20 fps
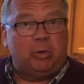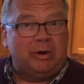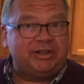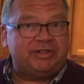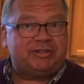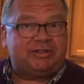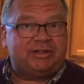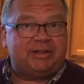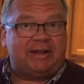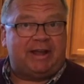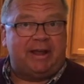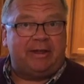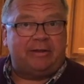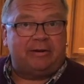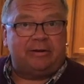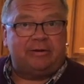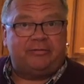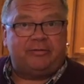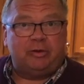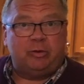whisk
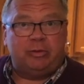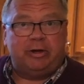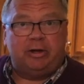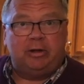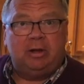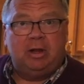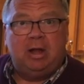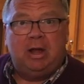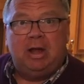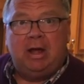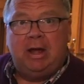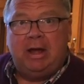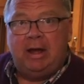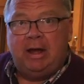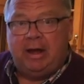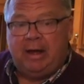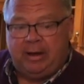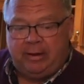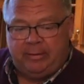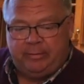together if you will,
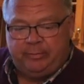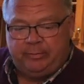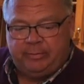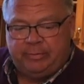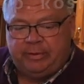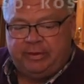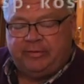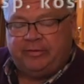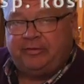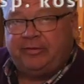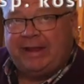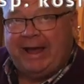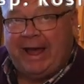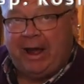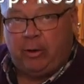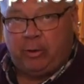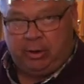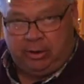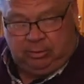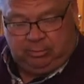the
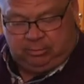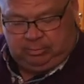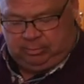flour.